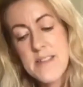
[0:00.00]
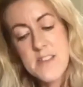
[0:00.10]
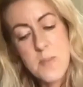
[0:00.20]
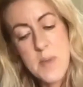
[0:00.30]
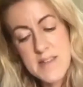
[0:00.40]
an
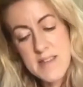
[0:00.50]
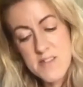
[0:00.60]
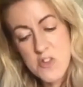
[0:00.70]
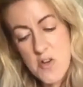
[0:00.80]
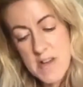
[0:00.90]
amazing
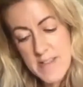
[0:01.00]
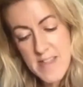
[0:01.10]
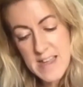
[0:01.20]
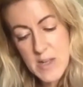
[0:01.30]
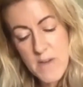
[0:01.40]
story, and
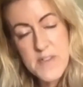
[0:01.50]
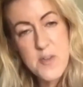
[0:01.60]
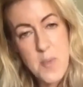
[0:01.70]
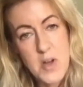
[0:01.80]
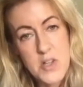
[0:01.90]
thank you ever so
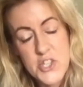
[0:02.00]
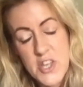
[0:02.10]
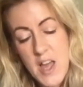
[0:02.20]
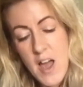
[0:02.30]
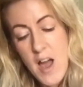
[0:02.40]
much.
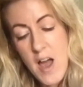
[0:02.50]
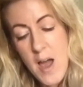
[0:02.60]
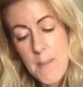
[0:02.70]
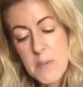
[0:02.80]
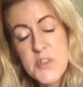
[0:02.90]

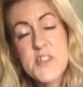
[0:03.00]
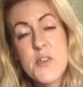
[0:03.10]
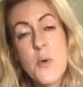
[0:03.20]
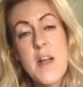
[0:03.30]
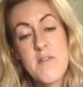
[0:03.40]
I'm just
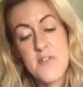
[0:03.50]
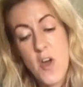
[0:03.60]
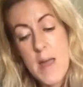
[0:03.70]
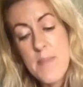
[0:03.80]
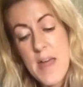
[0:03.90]
aware of
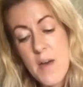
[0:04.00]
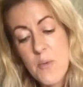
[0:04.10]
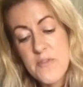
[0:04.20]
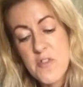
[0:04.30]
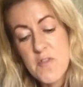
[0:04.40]
time there
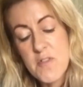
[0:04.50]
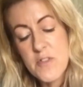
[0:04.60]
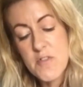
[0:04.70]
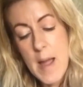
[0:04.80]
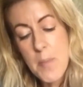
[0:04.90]

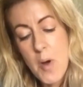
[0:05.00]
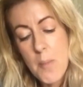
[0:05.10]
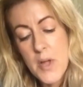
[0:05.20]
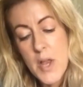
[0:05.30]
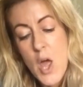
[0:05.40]
to wrap up,
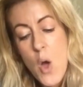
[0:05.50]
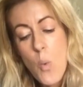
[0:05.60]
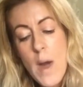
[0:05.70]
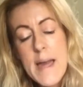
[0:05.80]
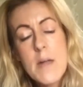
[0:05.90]
but
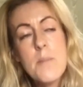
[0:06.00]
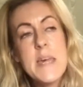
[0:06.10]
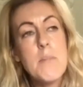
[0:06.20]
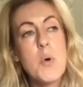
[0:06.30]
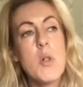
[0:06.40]
where can
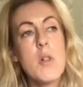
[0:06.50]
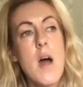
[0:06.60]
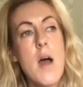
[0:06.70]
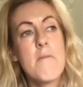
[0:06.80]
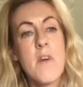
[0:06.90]
people
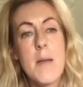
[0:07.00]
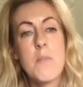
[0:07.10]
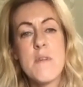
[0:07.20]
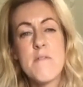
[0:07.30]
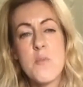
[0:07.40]
find
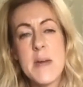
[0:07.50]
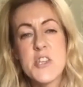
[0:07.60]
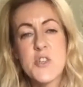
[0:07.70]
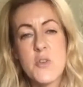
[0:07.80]
more information on